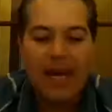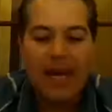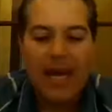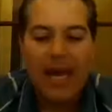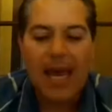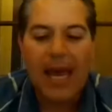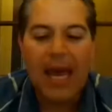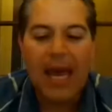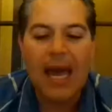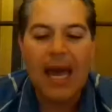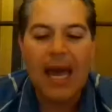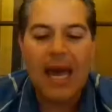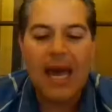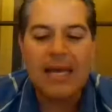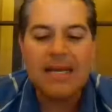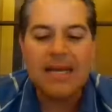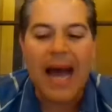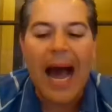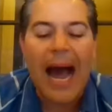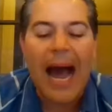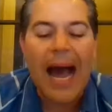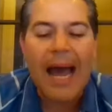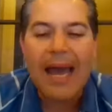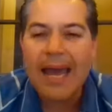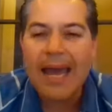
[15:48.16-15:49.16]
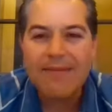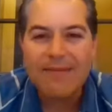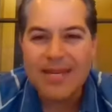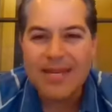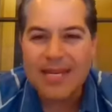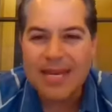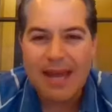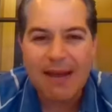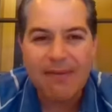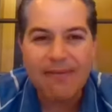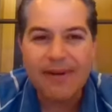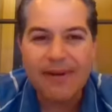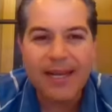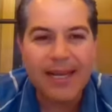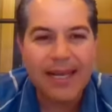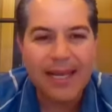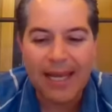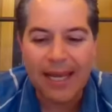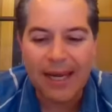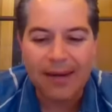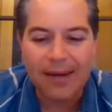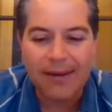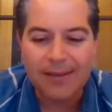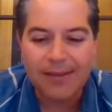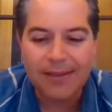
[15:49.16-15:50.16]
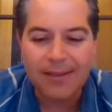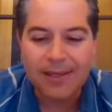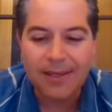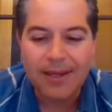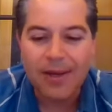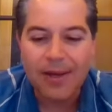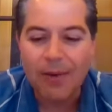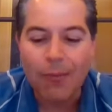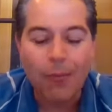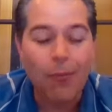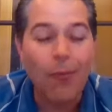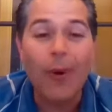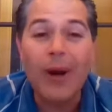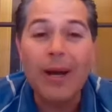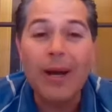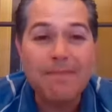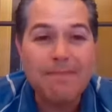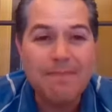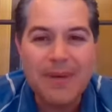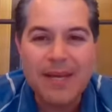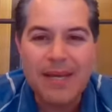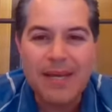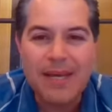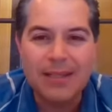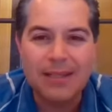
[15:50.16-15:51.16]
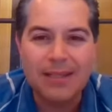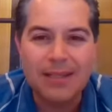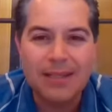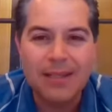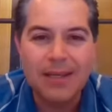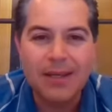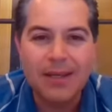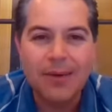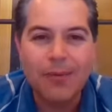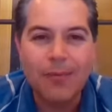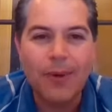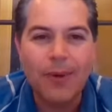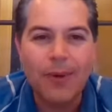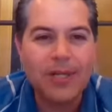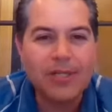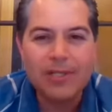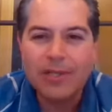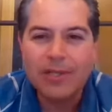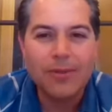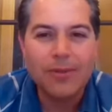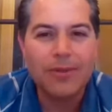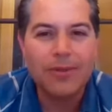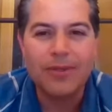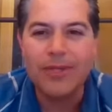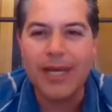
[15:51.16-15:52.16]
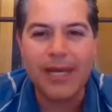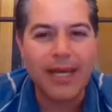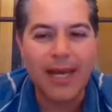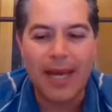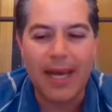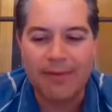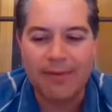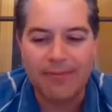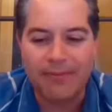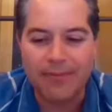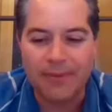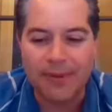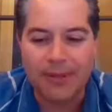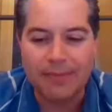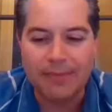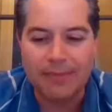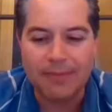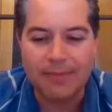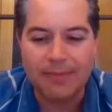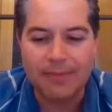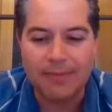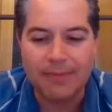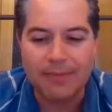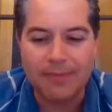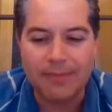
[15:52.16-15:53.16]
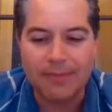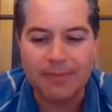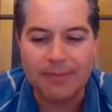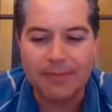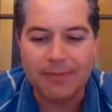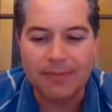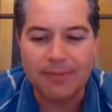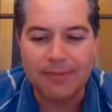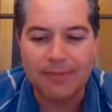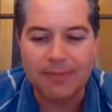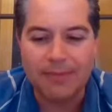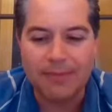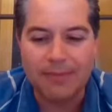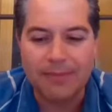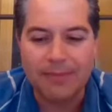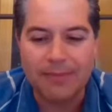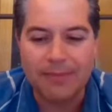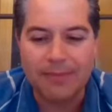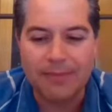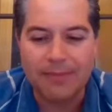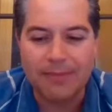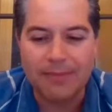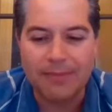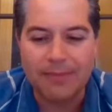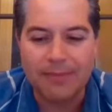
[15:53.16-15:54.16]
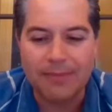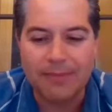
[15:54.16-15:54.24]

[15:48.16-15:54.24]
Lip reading: and I have never cared one bit what school they came from. College was